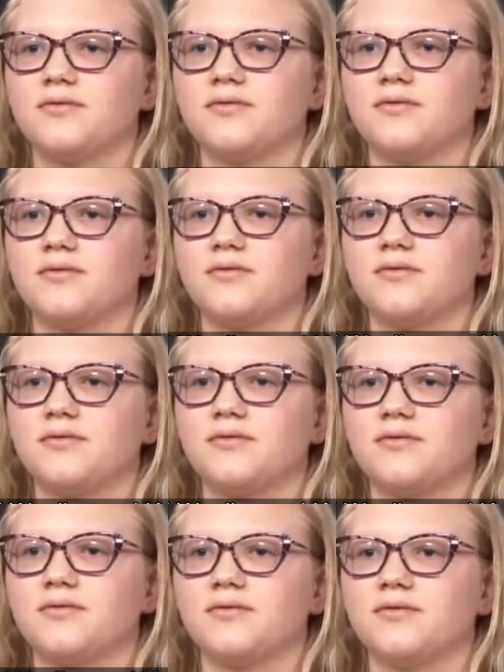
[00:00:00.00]

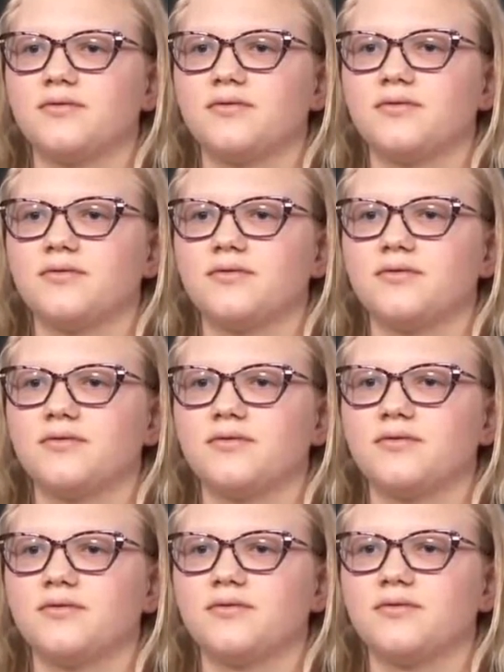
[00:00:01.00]
Nobody speaks.